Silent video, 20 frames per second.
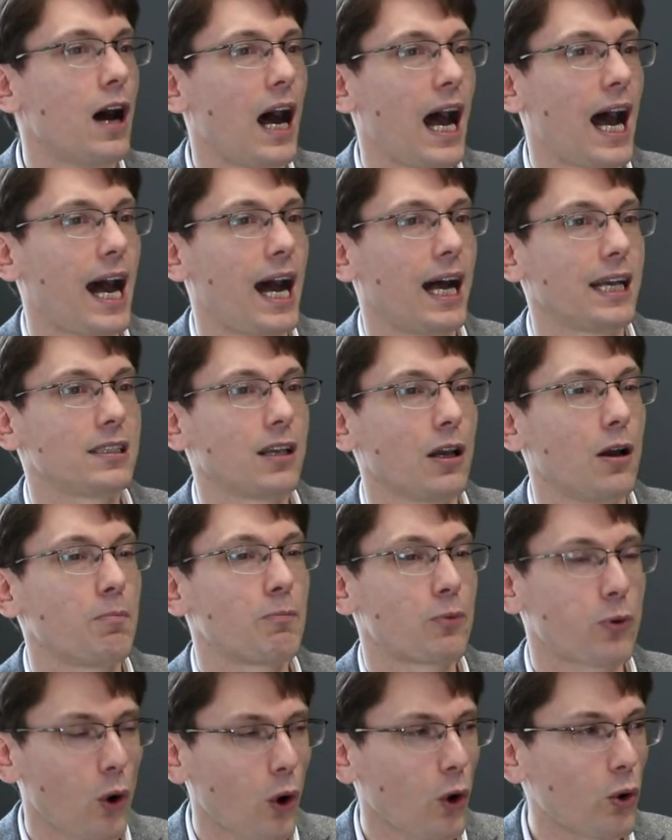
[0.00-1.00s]
as
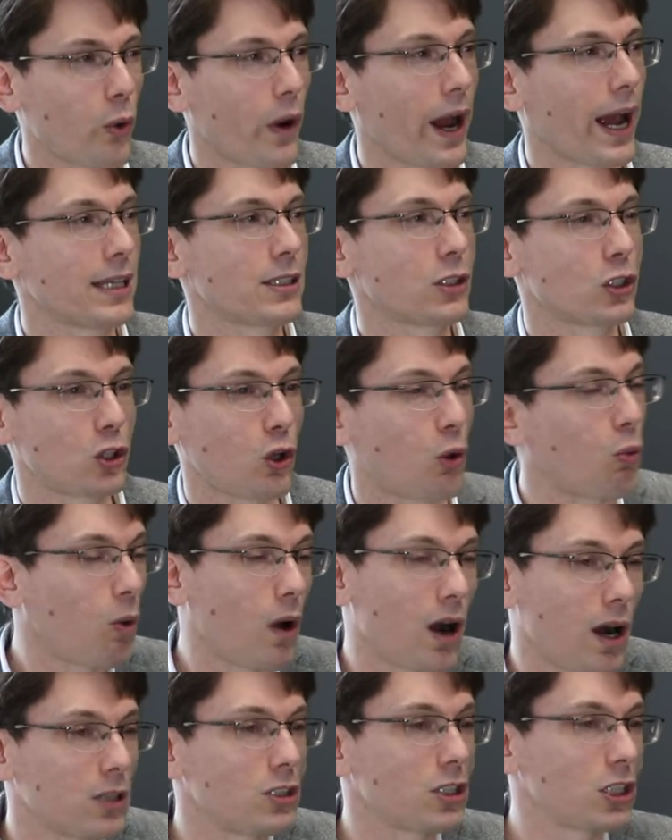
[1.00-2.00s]
progress
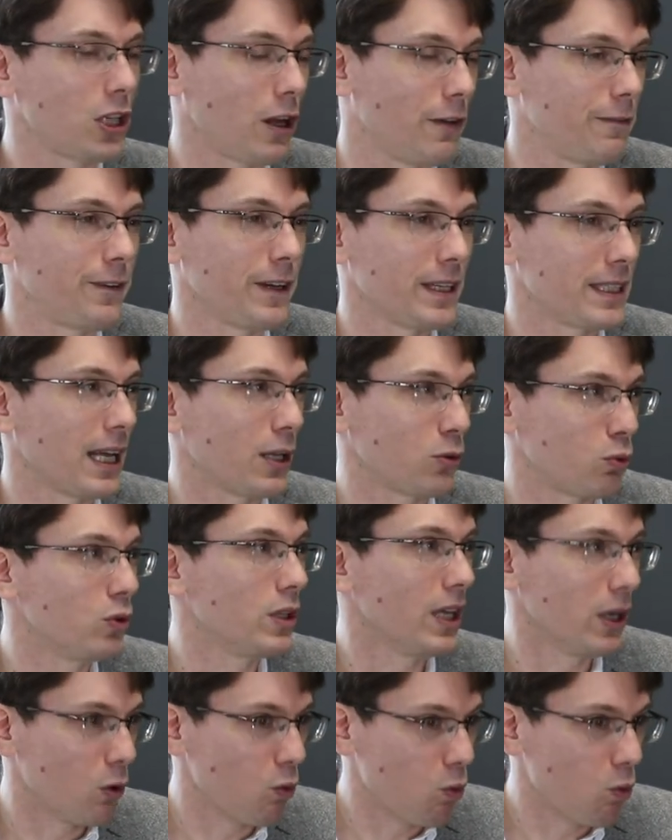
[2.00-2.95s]
towards something that would